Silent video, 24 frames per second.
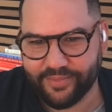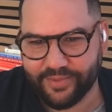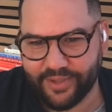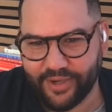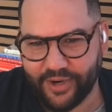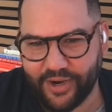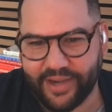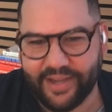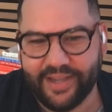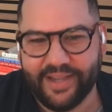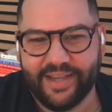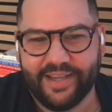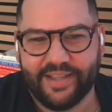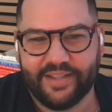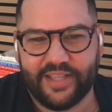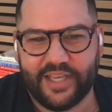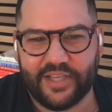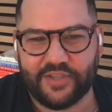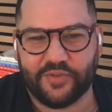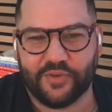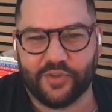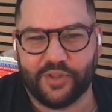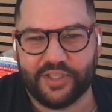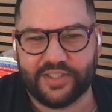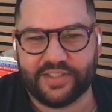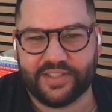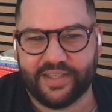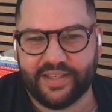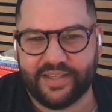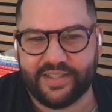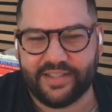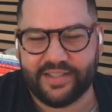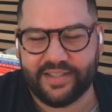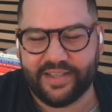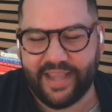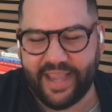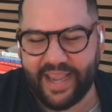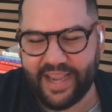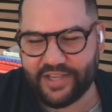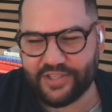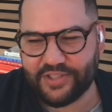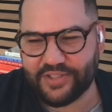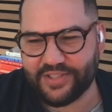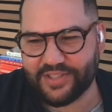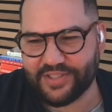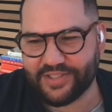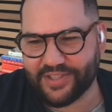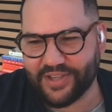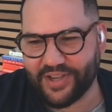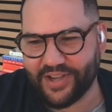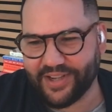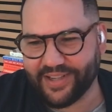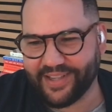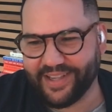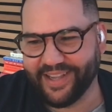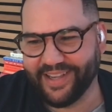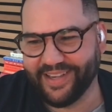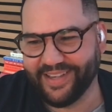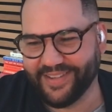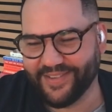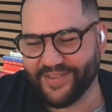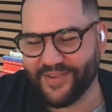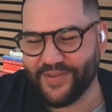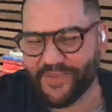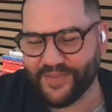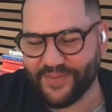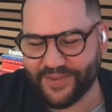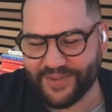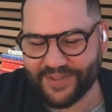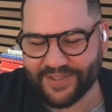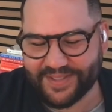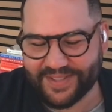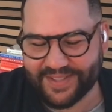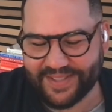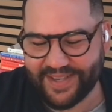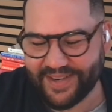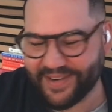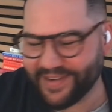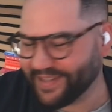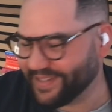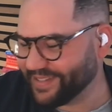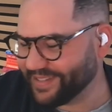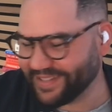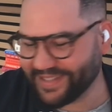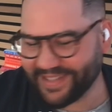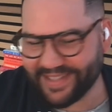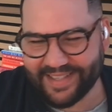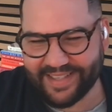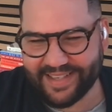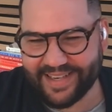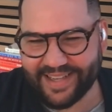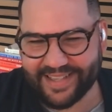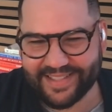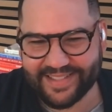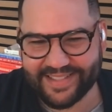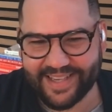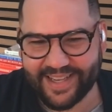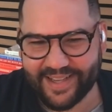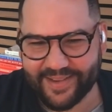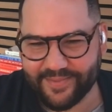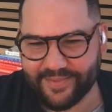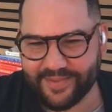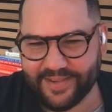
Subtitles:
All right. Thanks for listening to Agency Talk. We'll see you next time.